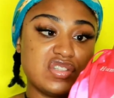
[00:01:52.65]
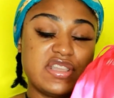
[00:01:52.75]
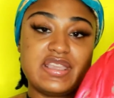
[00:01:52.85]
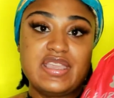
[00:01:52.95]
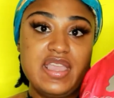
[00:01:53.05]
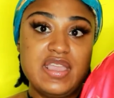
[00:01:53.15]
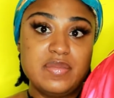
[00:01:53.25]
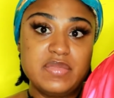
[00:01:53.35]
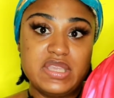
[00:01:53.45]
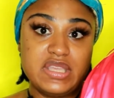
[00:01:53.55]
it
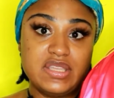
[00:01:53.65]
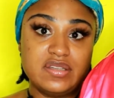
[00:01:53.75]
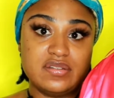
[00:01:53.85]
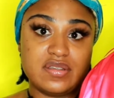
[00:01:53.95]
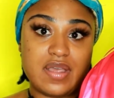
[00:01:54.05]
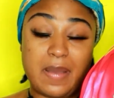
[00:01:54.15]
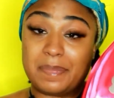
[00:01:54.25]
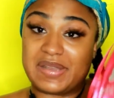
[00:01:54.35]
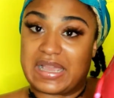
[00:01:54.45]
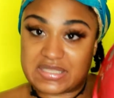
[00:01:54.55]
came in a
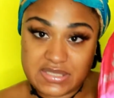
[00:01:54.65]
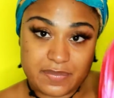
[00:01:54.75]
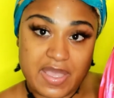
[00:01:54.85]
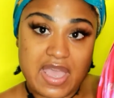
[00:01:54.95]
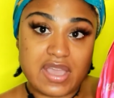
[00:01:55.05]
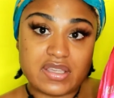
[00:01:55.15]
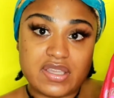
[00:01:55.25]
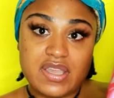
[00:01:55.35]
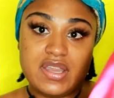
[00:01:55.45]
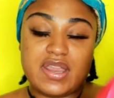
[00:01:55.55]
plastic bag,
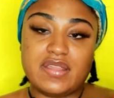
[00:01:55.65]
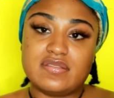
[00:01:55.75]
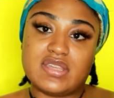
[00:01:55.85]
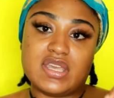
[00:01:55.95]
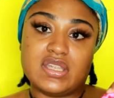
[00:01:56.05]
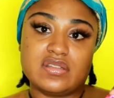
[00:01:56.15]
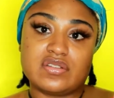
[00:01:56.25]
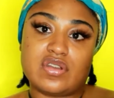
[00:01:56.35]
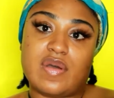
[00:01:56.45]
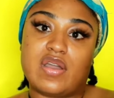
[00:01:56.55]
and then,
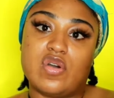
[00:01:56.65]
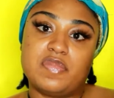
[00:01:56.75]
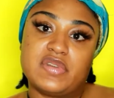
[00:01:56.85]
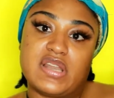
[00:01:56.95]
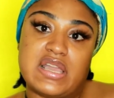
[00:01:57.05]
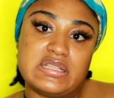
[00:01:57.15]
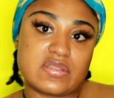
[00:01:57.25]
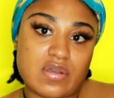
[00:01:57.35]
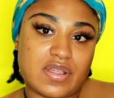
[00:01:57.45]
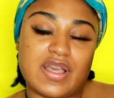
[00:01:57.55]
you know, I opened
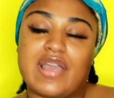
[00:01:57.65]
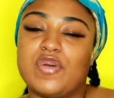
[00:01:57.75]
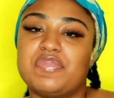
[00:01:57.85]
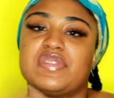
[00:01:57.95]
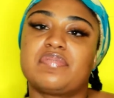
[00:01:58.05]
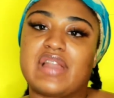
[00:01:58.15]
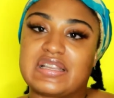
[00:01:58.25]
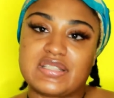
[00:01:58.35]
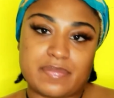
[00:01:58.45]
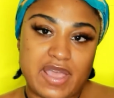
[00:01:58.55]
the
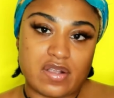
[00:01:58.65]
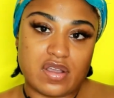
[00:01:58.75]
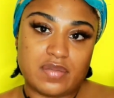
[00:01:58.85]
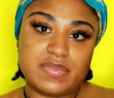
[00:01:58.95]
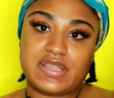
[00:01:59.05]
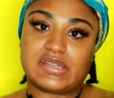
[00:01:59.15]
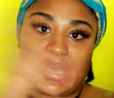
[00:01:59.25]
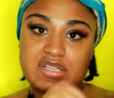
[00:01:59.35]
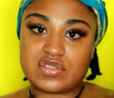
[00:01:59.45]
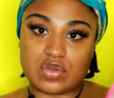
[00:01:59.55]
plastic bag up and
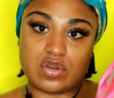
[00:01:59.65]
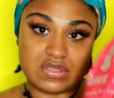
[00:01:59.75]
Lysol